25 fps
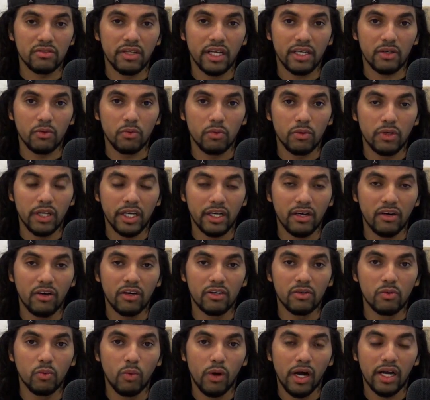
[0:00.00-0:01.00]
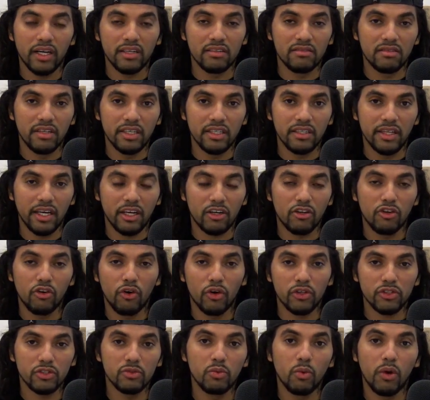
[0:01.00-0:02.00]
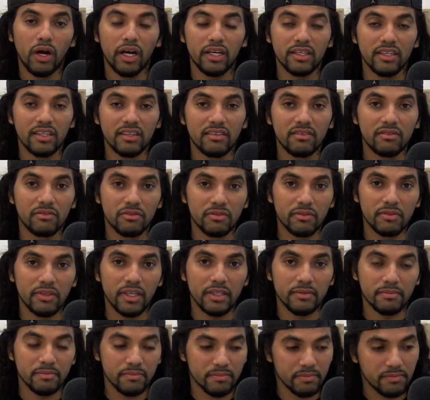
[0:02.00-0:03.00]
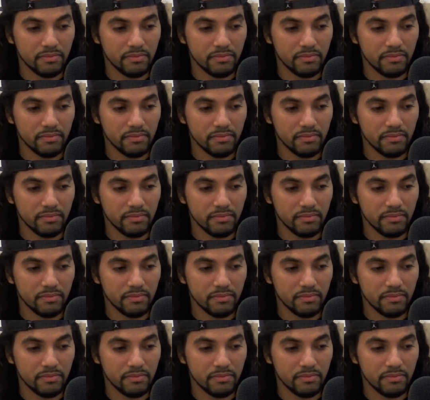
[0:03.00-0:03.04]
like unwired, right, like cross-wired, right?